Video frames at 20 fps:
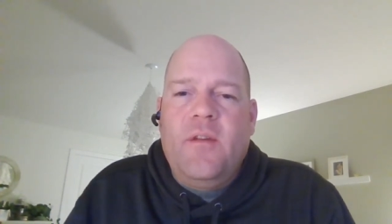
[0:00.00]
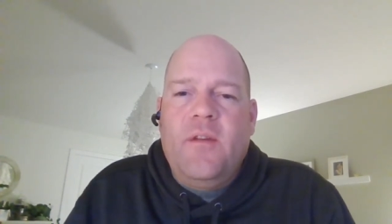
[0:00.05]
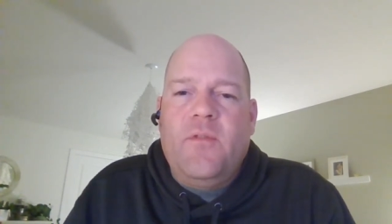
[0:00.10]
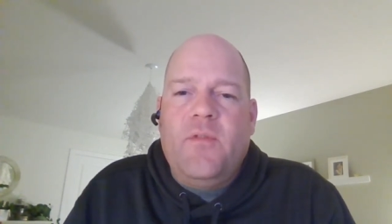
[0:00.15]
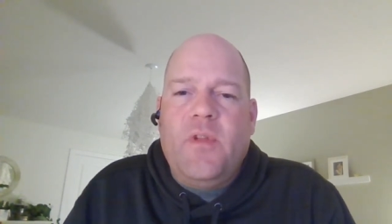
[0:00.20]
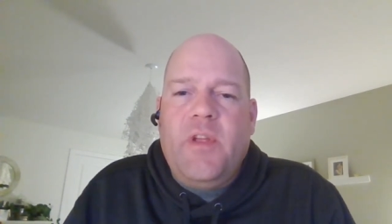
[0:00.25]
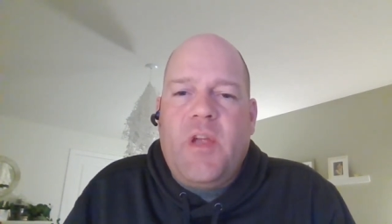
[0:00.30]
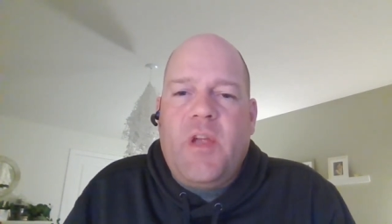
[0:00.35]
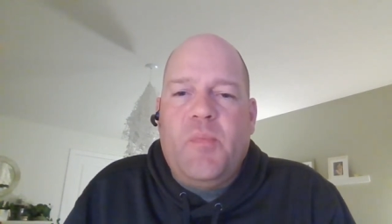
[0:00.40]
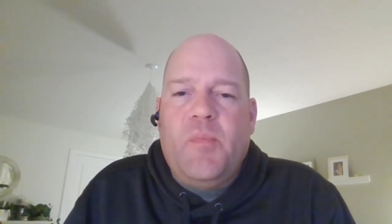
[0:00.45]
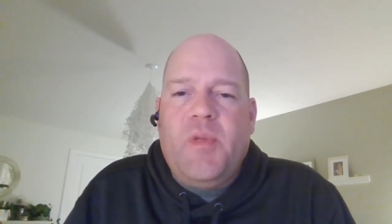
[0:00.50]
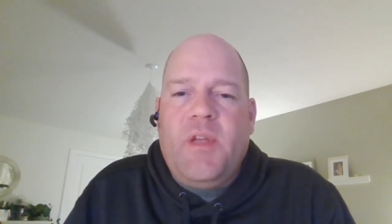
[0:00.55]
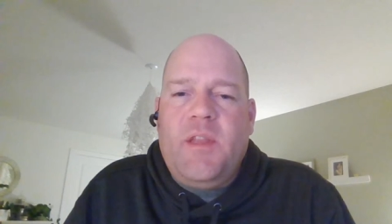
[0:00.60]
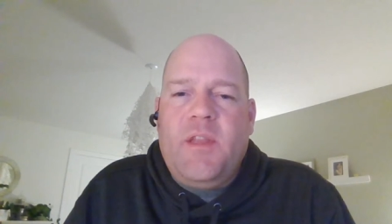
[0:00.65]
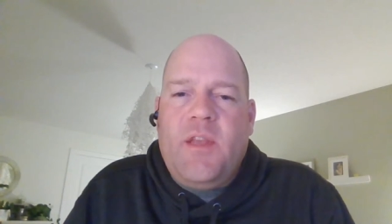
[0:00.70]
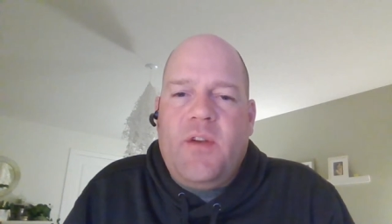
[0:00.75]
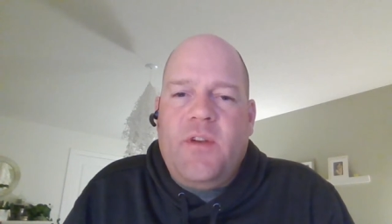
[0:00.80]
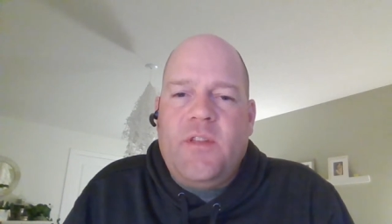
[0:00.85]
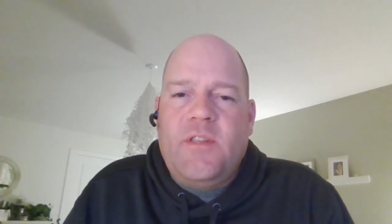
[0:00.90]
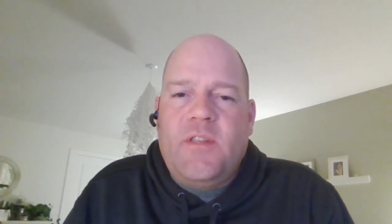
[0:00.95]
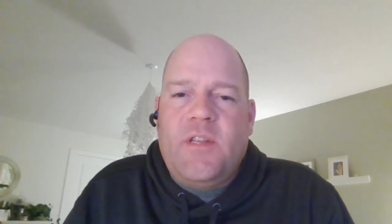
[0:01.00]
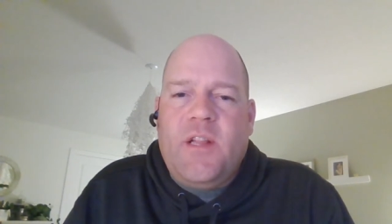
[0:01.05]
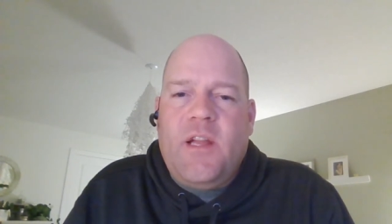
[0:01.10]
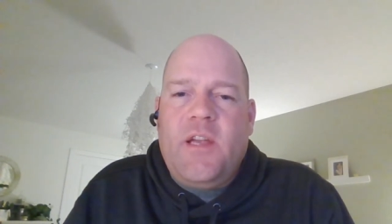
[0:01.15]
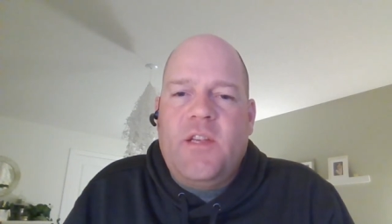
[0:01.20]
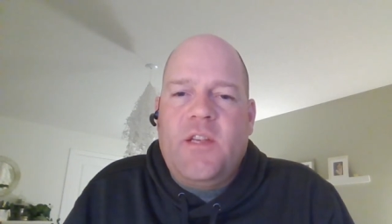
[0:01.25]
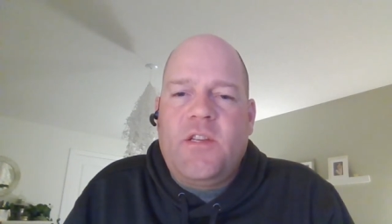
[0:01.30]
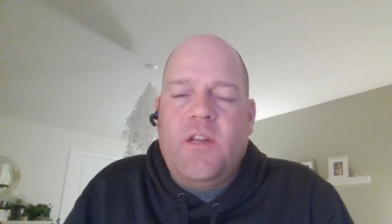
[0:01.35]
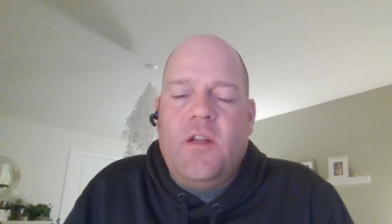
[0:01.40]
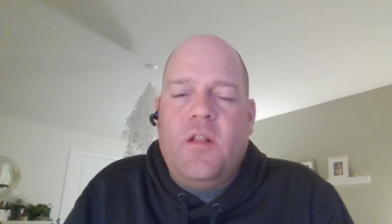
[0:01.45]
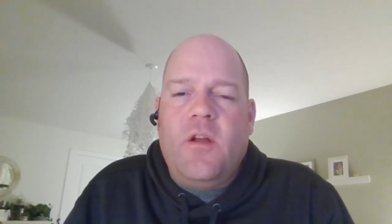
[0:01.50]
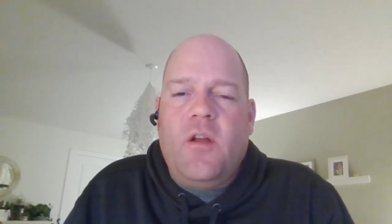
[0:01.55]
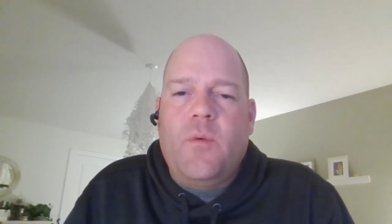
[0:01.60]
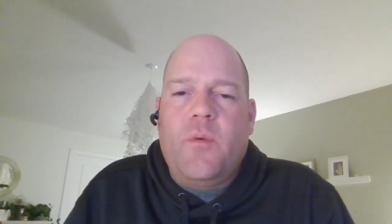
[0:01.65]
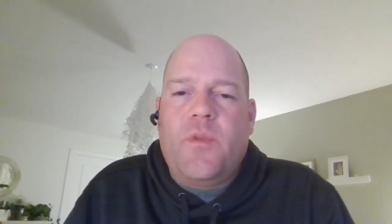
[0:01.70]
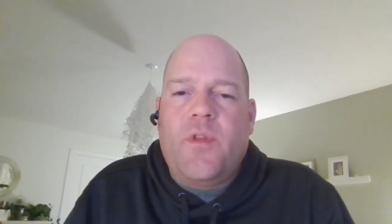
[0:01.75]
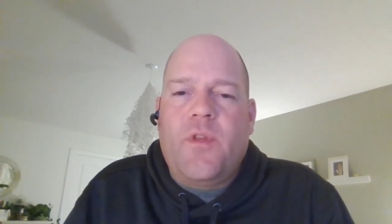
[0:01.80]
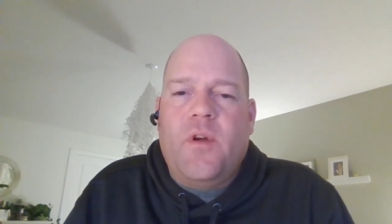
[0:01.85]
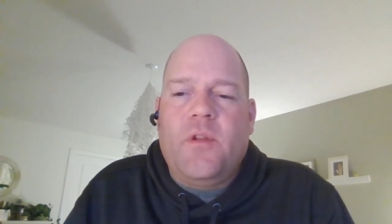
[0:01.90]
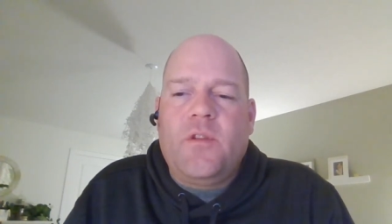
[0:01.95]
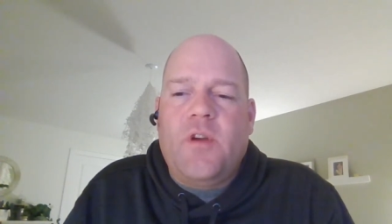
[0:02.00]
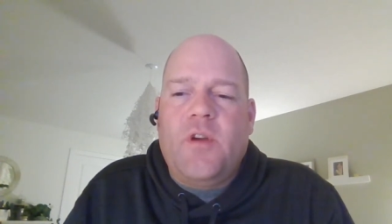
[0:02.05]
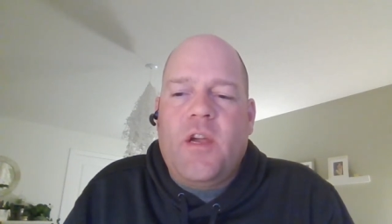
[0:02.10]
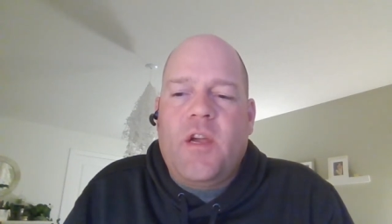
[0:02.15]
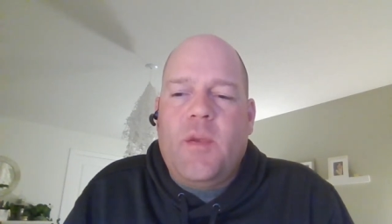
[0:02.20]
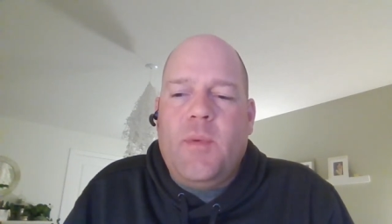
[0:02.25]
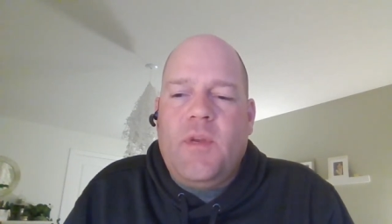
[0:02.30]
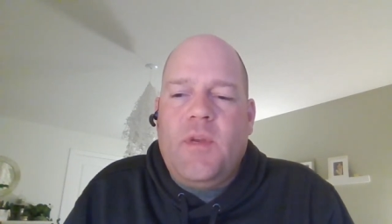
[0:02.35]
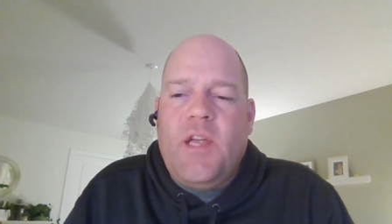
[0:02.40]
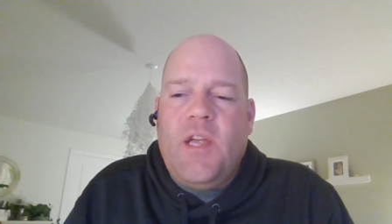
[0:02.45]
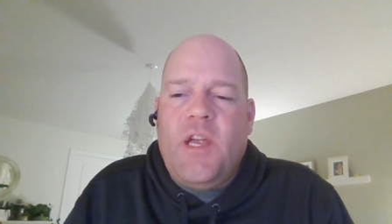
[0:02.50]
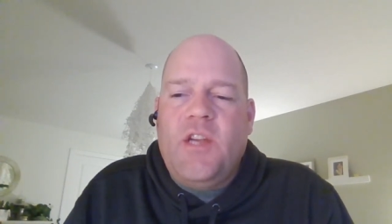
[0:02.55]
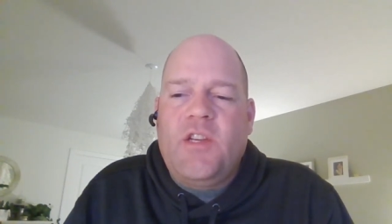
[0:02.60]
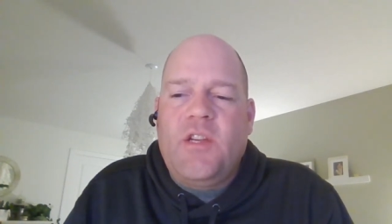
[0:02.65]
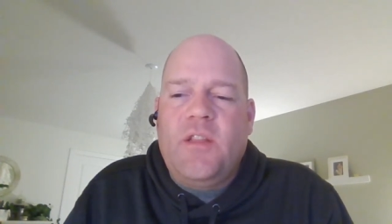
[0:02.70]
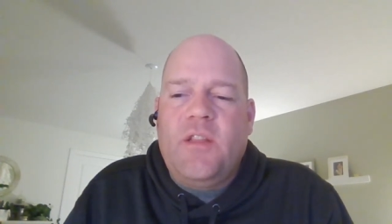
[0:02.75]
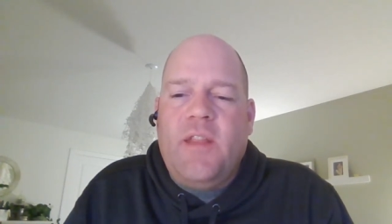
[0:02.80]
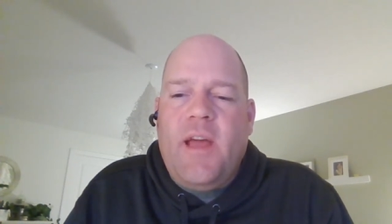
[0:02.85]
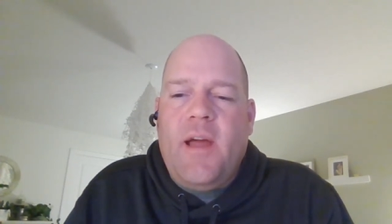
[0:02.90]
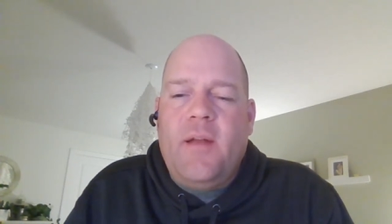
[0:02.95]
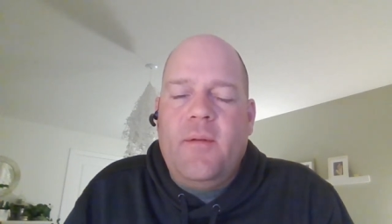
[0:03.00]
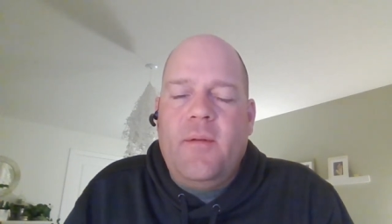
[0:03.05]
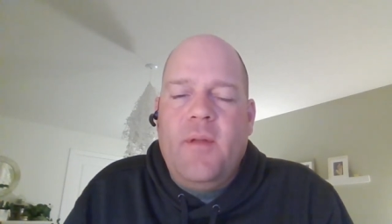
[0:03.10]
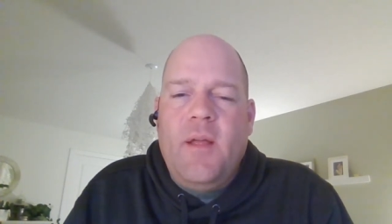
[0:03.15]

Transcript: fully complete their installation along with all documentation. That